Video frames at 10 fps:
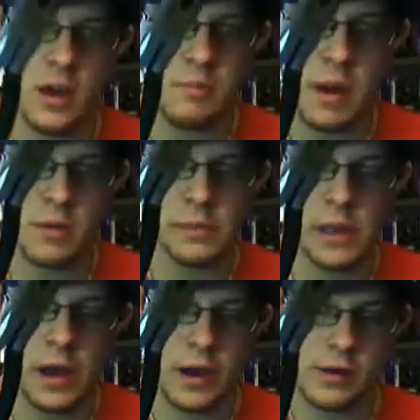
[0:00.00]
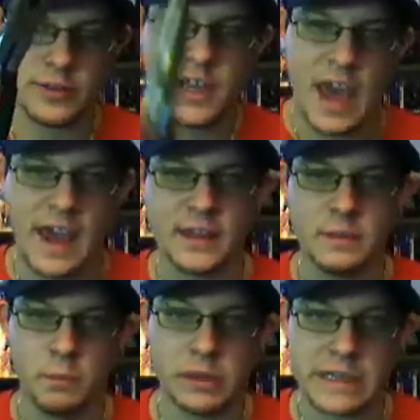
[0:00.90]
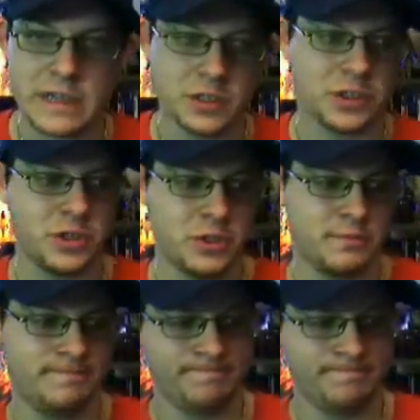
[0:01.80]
a pair of pliers and bleach.